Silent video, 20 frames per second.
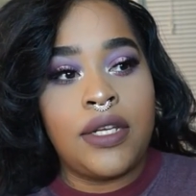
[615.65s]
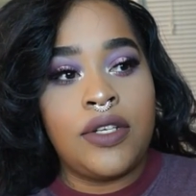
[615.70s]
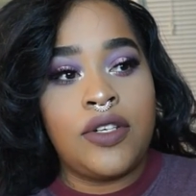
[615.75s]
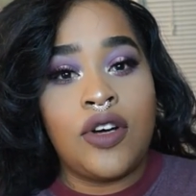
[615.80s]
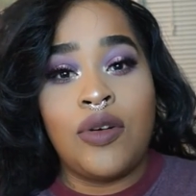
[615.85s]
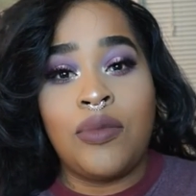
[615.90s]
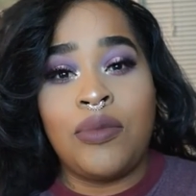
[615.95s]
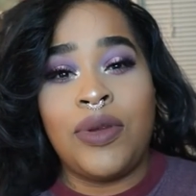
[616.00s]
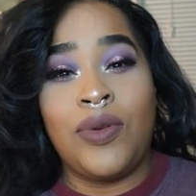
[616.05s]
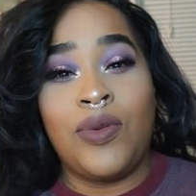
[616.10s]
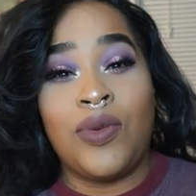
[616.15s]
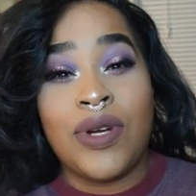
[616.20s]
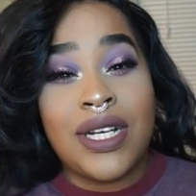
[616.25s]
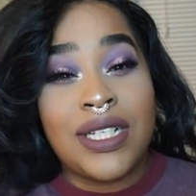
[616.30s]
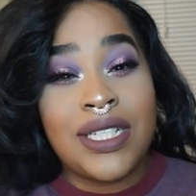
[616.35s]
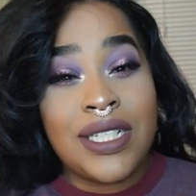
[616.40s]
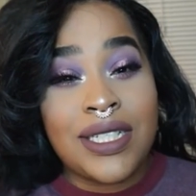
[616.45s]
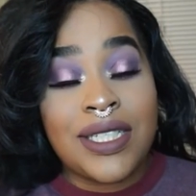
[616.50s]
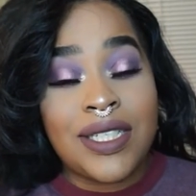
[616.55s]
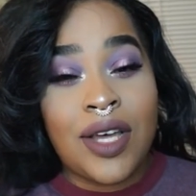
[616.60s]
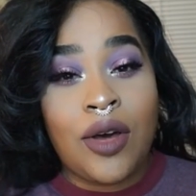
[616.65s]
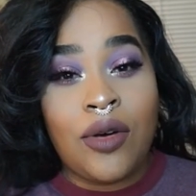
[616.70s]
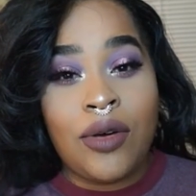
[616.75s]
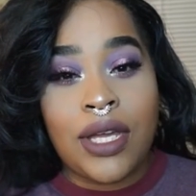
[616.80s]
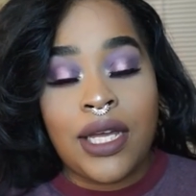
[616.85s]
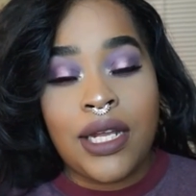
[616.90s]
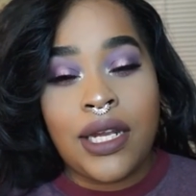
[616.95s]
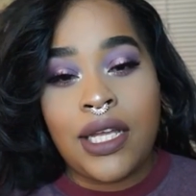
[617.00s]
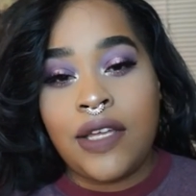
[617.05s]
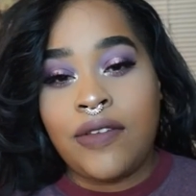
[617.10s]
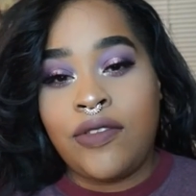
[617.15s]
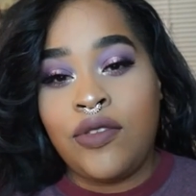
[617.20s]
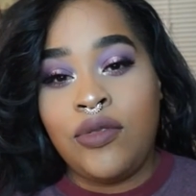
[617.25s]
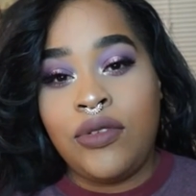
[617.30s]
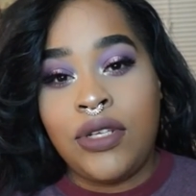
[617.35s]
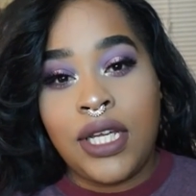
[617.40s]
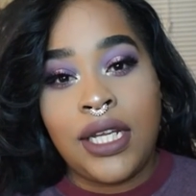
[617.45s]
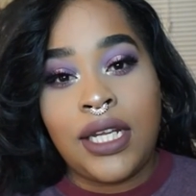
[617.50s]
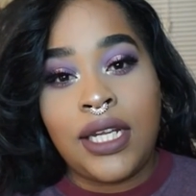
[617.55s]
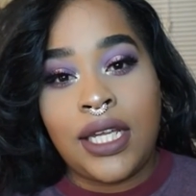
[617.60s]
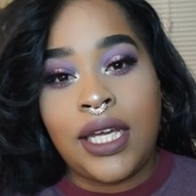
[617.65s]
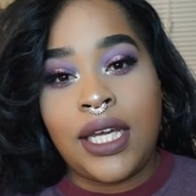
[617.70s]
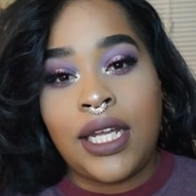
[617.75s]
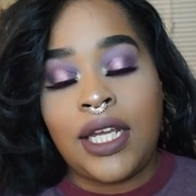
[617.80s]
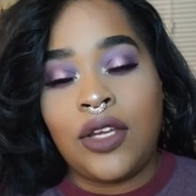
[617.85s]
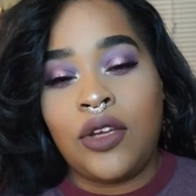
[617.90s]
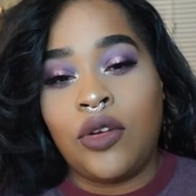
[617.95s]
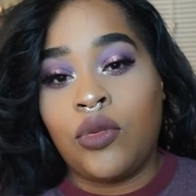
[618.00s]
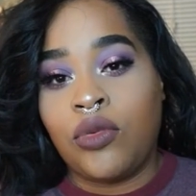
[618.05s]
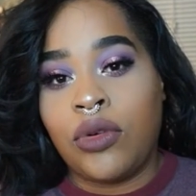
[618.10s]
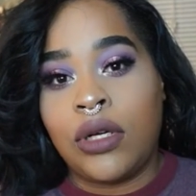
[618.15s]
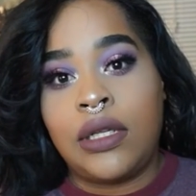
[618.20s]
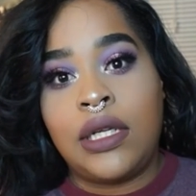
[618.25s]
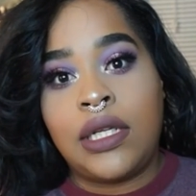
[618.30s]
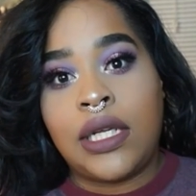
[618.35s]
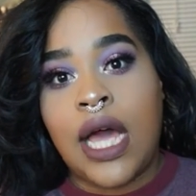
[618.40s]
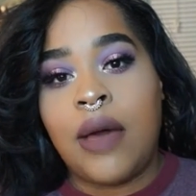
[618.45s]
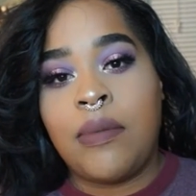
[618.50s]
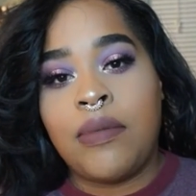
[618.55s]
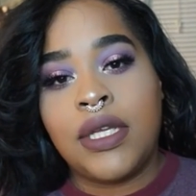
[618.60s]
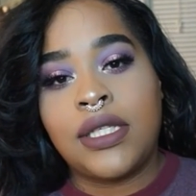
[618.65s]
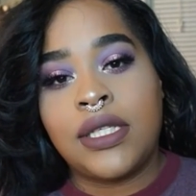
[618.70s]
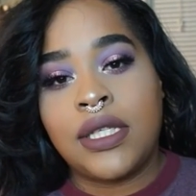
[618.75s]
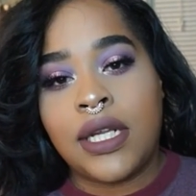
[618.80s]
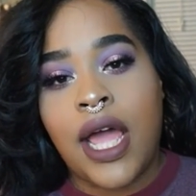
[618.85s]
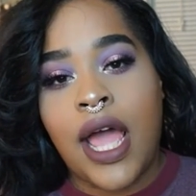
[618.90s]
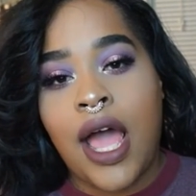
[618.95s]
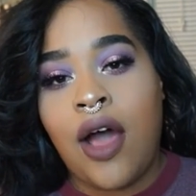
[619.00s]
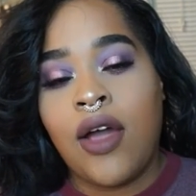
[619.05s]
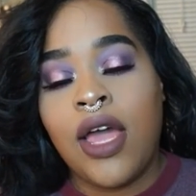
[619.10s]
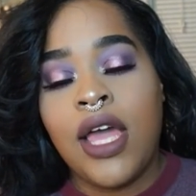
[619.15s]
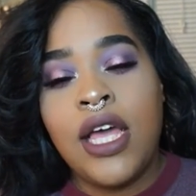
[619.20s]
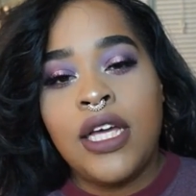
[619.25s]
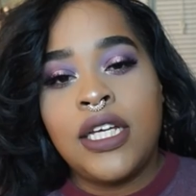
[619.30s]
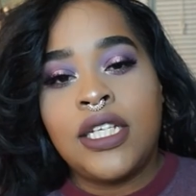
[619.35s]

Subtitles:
Don't be rushing to go get it. If you didn't get it, you're really not missing out.